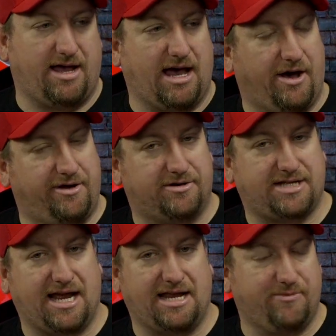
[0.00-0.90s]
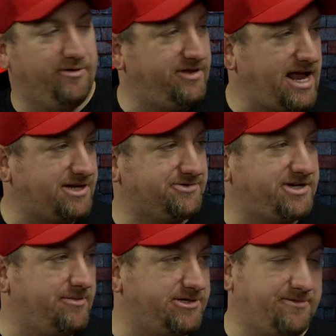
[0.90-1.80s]
I understand he won the national
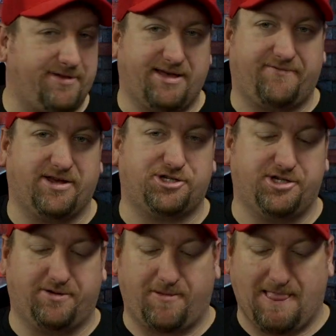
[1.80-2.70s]
championship at FSU.